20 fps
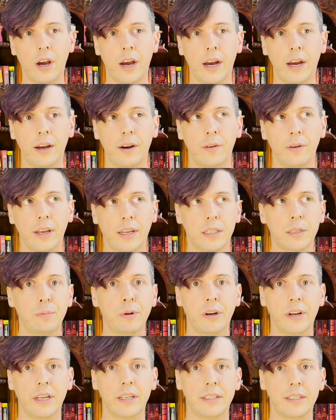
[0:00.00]

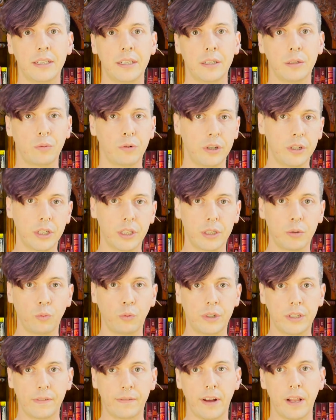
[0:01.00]
experiences where you just
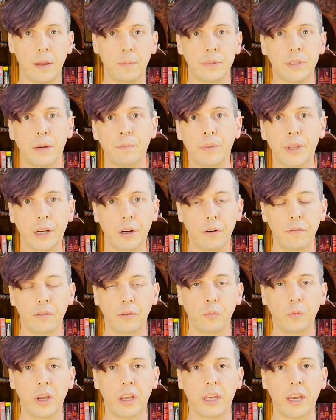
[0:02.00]
develop something over the
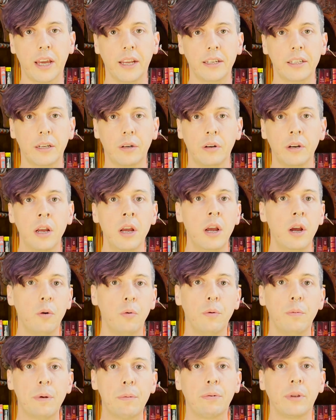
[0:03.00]
weekend, and we'll
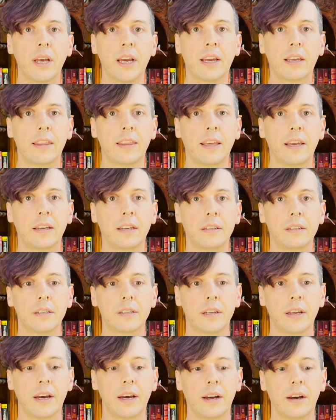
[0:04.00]
be playing things
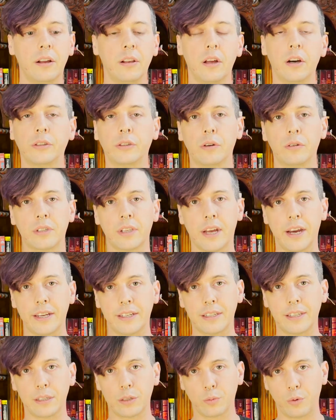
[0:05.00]
along those lines
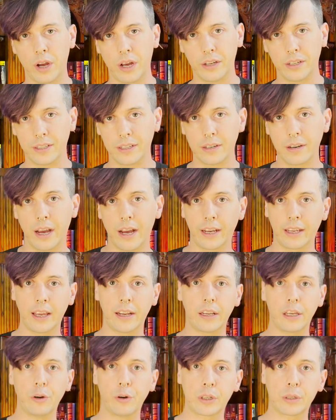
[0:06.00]
as well, and
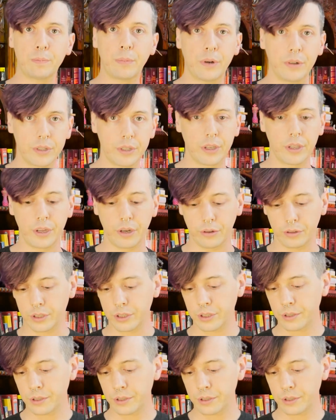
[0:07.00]
getting you exposed to those.